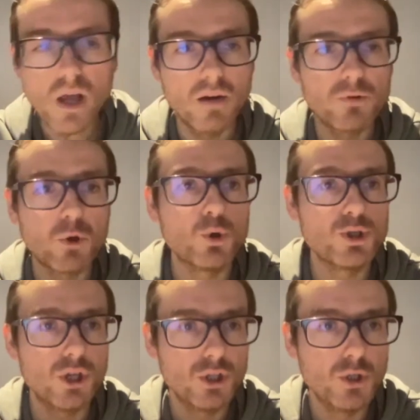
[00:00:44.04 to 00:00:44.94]
And of course,
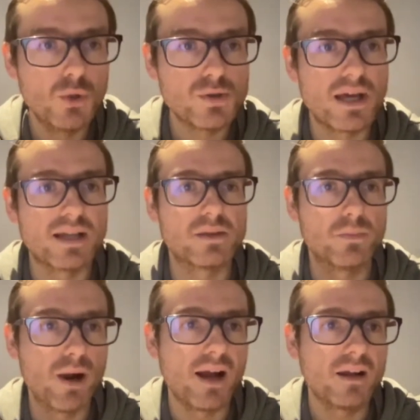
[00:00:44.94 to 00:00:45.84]
you can use that to
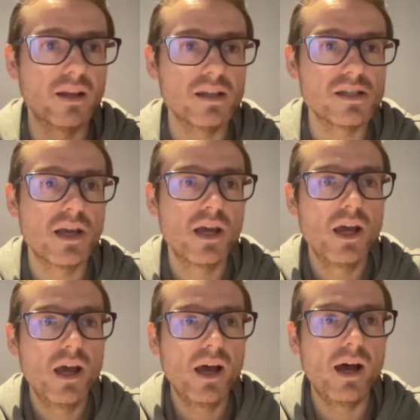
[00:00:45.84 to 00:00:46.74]
practice
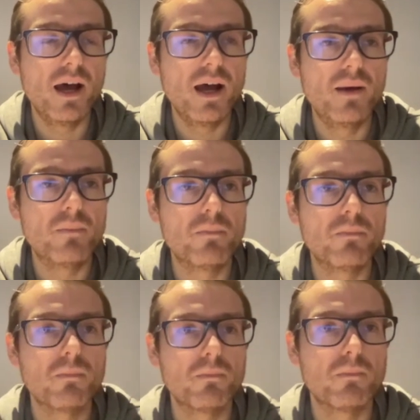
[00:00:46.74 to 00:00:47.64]

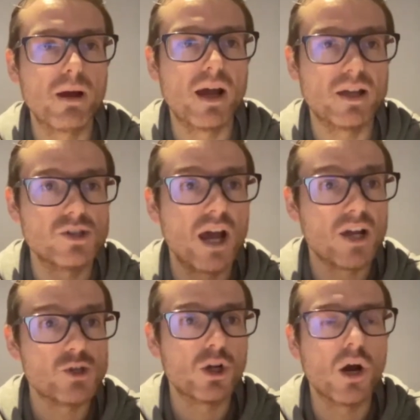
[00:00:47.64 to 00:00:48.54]
as
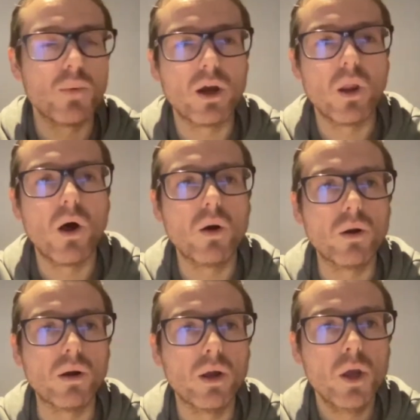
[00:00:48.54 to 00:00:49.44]
you're going
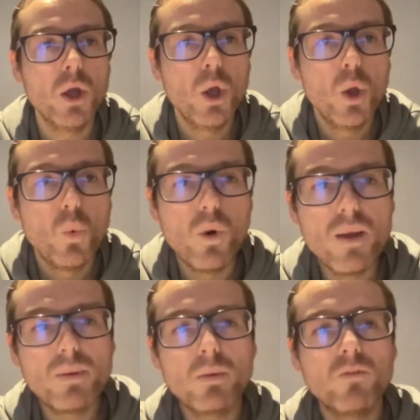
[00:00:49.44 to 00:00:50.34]
along.
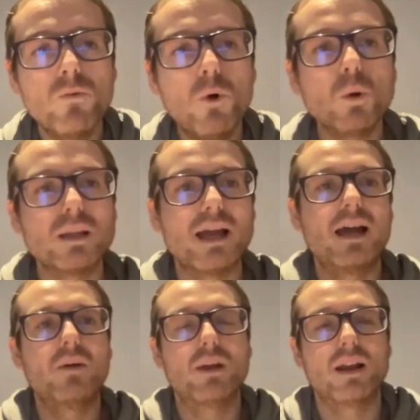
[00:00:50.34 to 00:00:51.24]
Where people fall
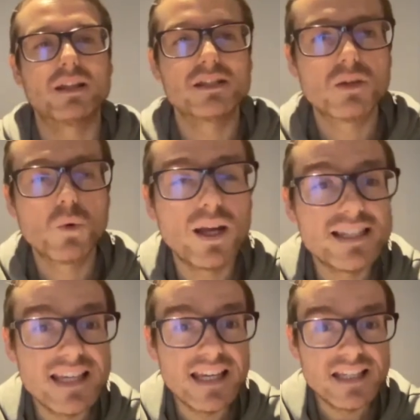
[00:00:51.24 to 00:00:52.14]
down, and it's
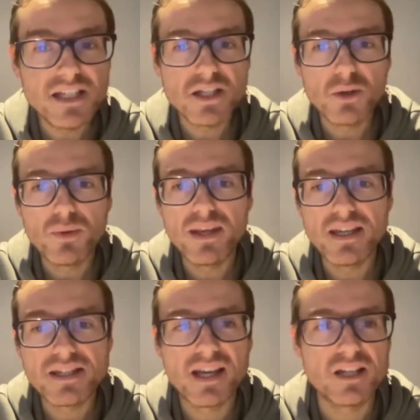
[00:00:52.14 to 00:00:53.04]
quite easy to do
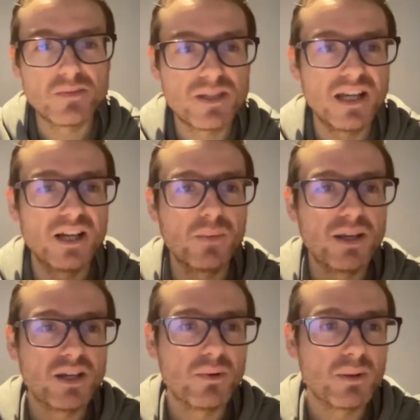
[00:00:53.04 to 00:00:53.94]
these days, particularly
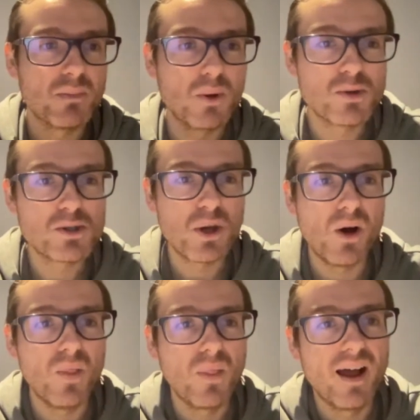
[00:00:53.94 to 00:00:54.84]
when you're doing moots
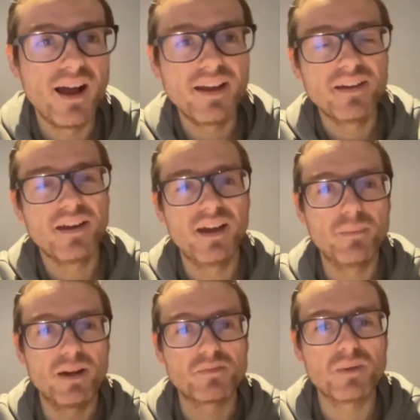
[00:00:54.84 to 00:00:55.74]
online,
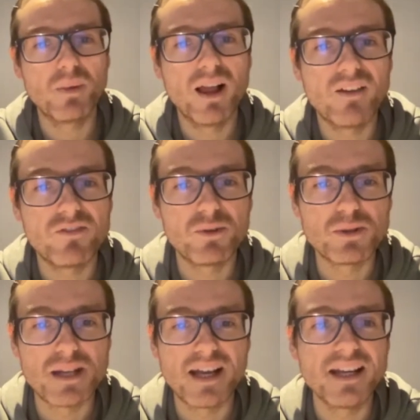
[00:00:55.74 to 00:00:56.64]
as people have done
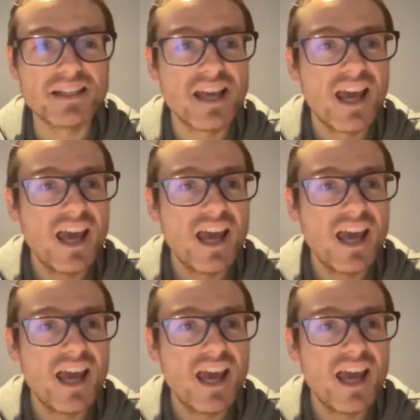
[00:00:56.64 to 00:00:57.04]
tonight,